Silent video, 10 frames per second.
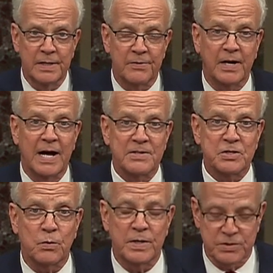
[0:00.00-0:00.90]
The
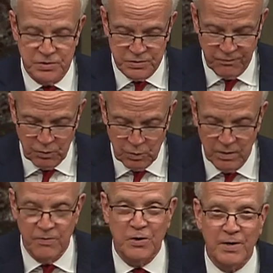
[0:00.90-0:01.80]
consequences
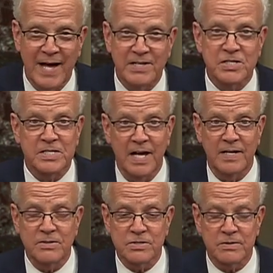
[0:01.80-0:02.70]
for the United
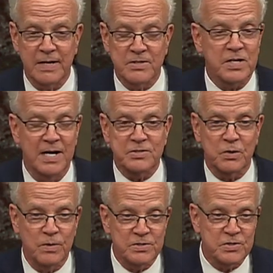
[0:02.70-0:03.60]
States has
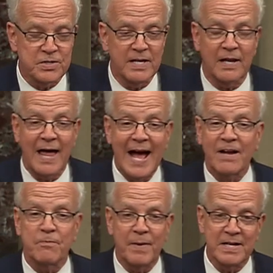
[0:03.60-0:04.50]
consequences. The lack
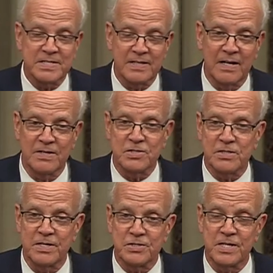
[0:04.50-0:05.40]
of passing that
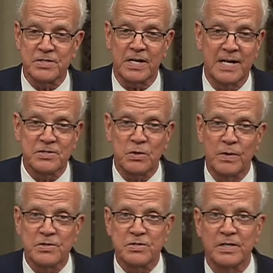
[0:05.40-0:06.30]
legislation has a
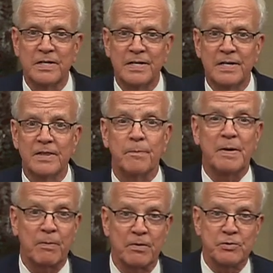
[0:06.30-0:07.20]
consequence to the
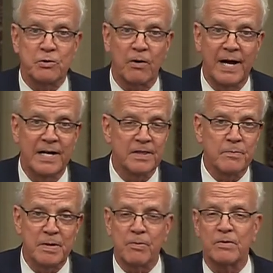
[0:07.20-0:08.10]
people of Ukraine and the
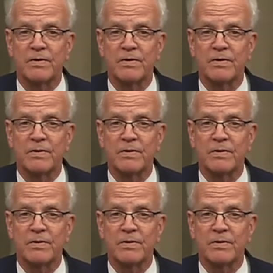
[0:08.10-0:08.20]
people of